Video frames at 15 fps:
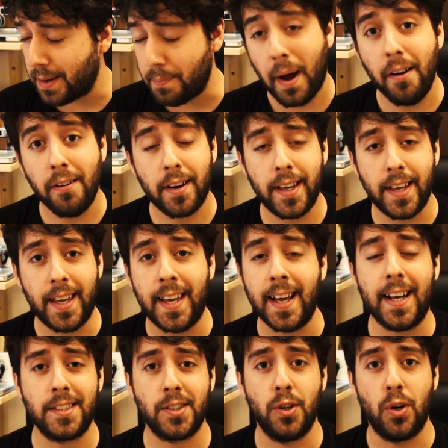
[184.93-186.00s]
Apparently, he
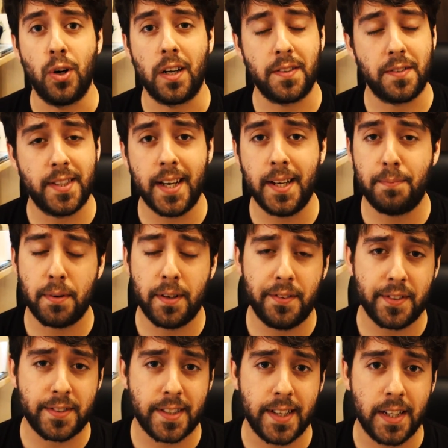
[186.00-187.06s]
has it all. As I said
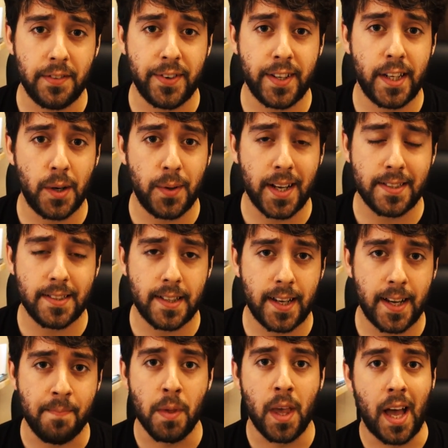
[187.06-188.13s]
previously in the video
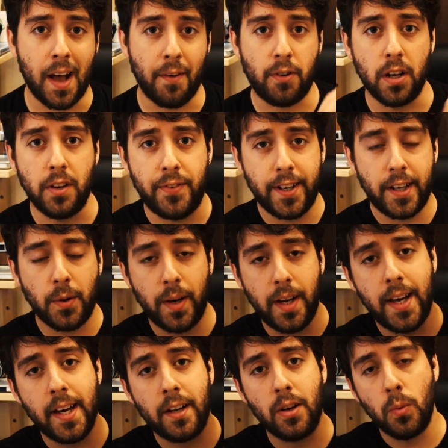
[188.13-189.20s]
yesterday, I've got a video
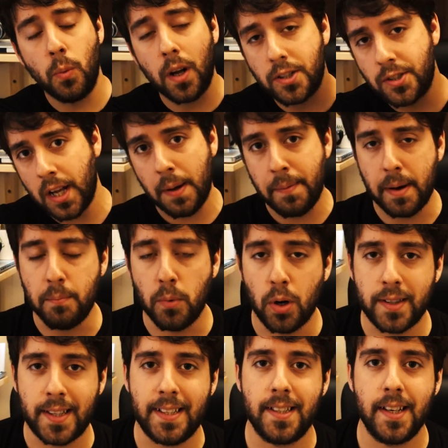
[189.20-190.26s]
here. Go and watch that about
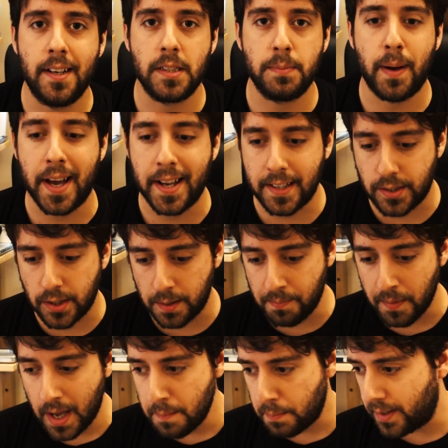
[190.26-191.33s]
more details about Ederson.
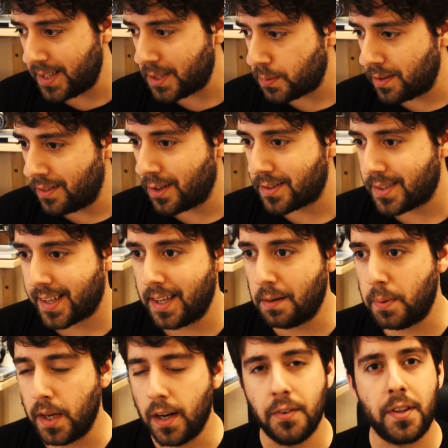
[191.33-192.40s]
But this one looks like it'll
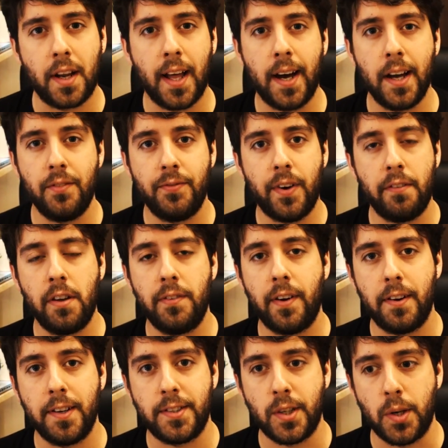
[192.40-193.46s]
be over the line very,
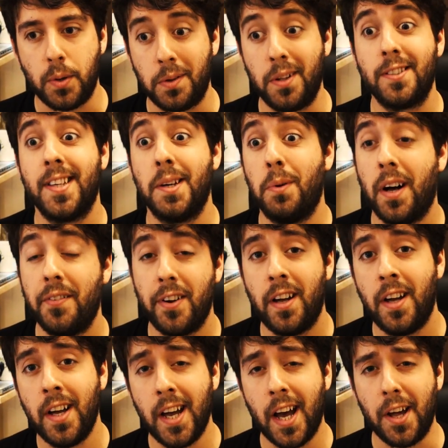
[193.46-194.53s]
very soon. It looks like we'll have
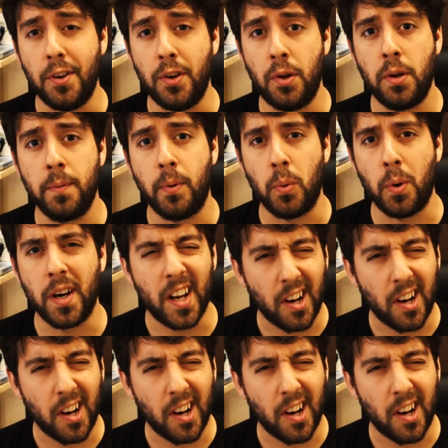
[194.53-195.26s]
a new number one.